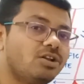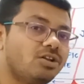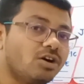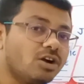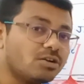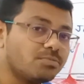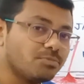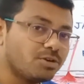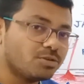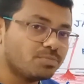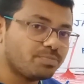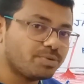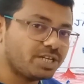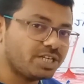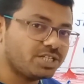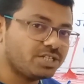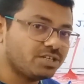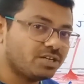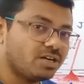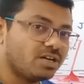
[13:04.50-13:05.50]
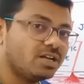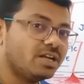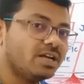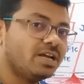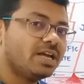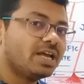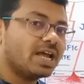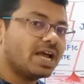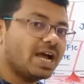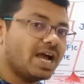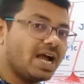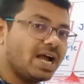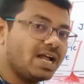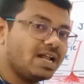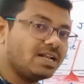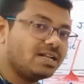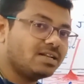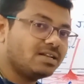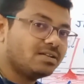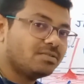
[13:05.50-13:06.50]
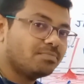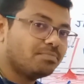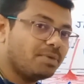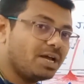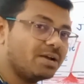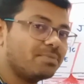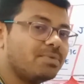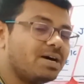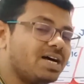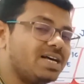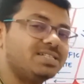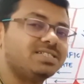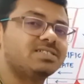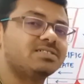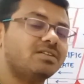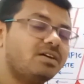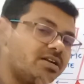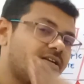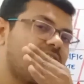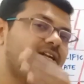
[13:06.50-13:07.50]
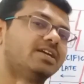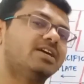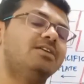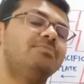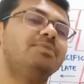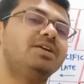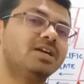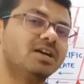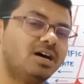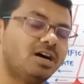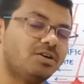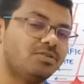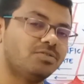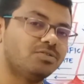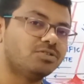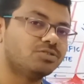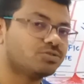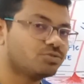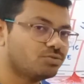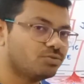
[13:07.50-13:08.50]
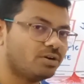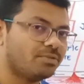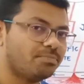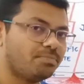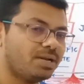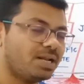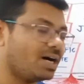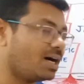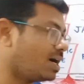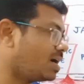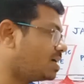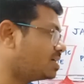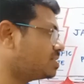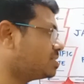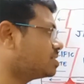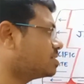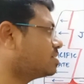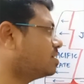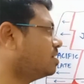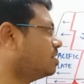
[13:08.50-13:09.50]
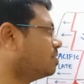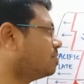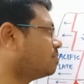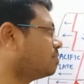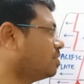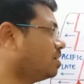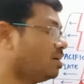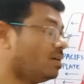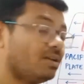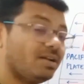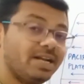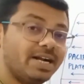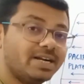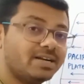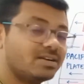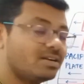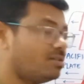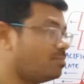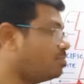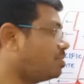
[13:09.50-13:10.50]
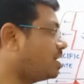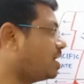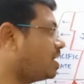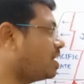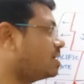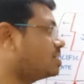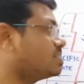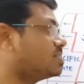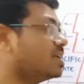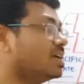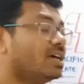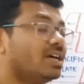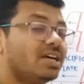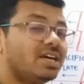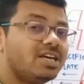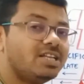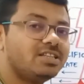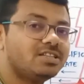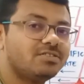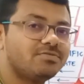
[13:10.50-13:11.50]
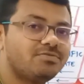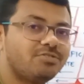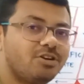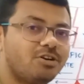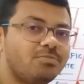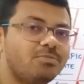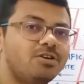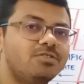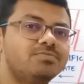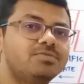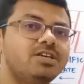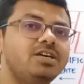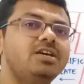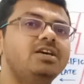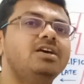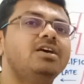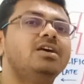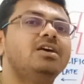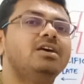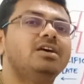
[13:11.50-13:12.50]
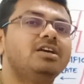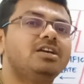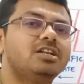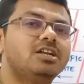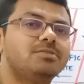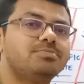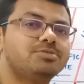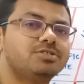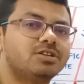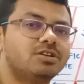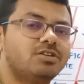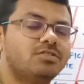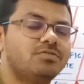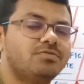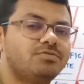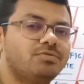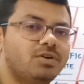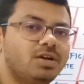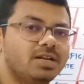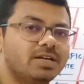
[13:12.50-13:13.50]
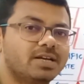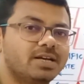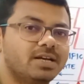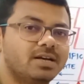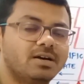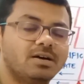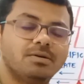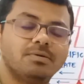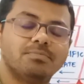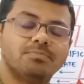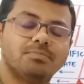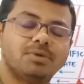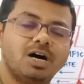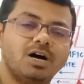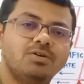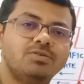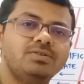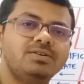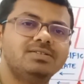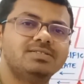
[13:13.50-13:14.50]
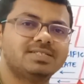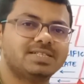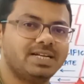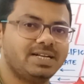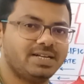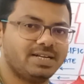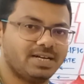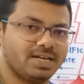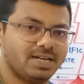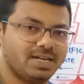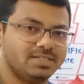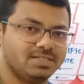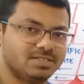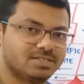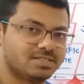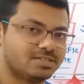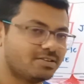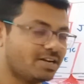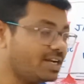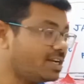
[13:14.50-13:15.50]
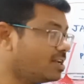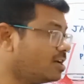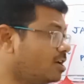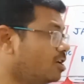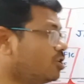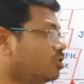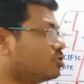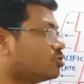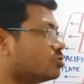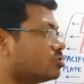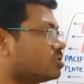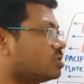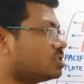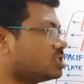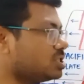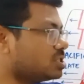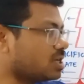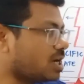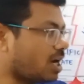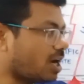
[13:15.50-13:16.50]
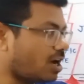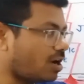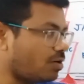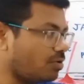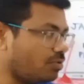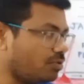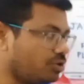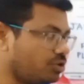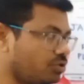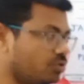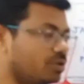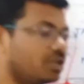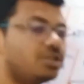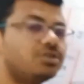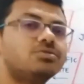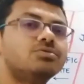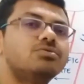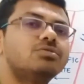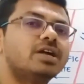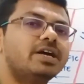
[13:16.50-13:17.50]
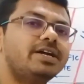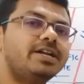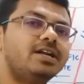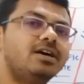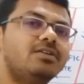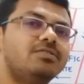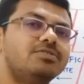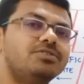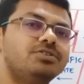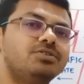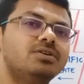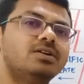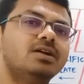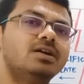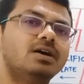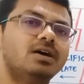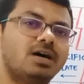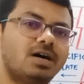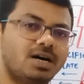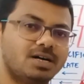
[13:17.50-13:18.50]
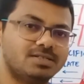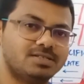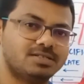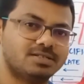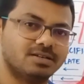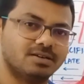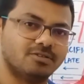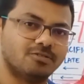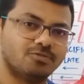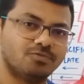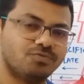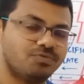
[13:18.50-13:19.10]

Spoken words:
a lot more pressure, and magma has started coming out through a blast, lateral blast, in the form of the eruption of Mount St. Helens, right? So this is how you need to write down your answer.